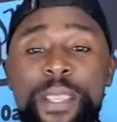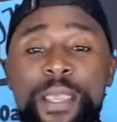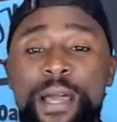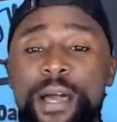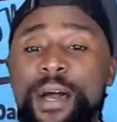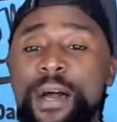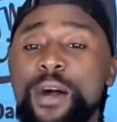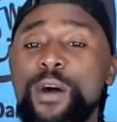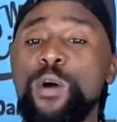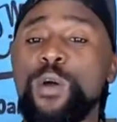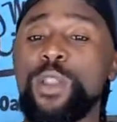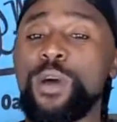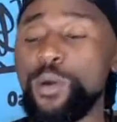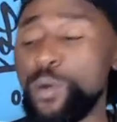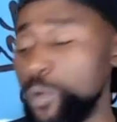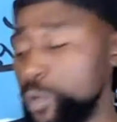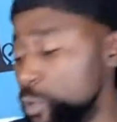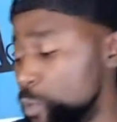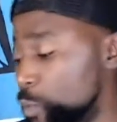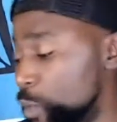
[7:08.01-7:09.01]

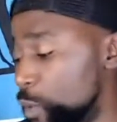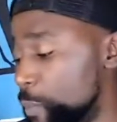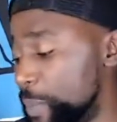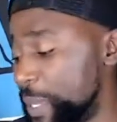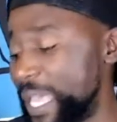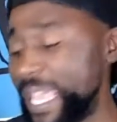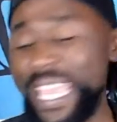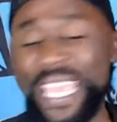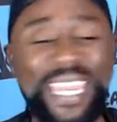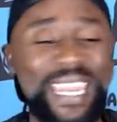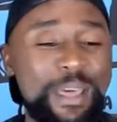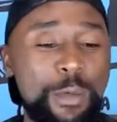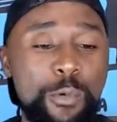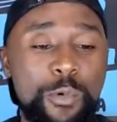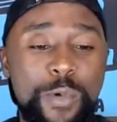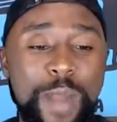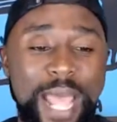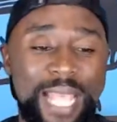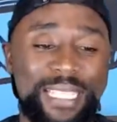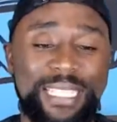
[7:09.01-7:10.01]
Olaolu will be in
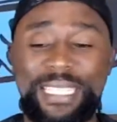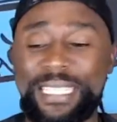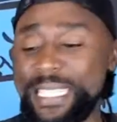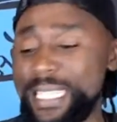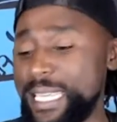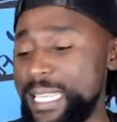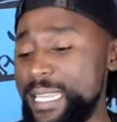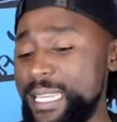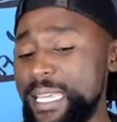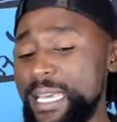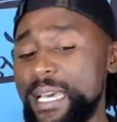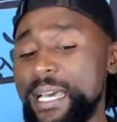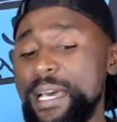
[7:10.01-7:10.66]
Ruston,